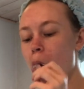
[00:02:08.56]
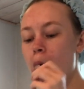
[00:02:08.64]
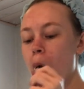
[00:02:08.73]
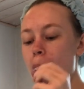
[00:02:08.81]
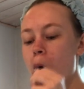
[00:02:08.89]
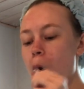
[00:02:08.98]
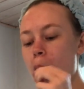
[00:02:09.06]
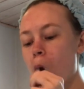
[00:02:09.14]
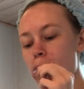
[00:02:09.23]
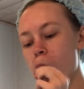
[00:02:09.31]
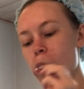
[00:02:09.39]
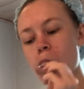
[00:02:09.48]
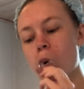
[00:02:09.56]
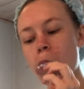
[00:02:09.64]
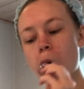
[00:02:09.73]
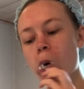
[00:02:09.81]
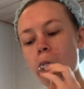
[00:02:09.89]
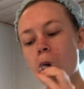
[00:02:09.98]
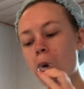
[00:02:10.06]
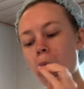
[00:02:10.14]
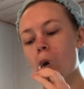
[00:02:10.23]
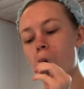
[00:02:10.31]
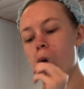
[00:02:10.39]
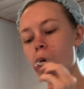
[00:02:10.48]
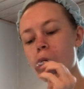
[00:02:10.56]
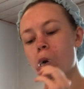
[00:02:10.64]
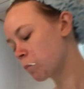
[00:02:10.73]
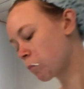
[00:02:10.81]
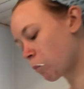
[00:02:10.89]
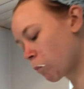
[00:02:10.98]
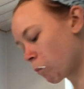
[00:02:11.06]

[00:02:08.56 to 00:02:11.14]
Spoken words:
I brush my teeth and I use the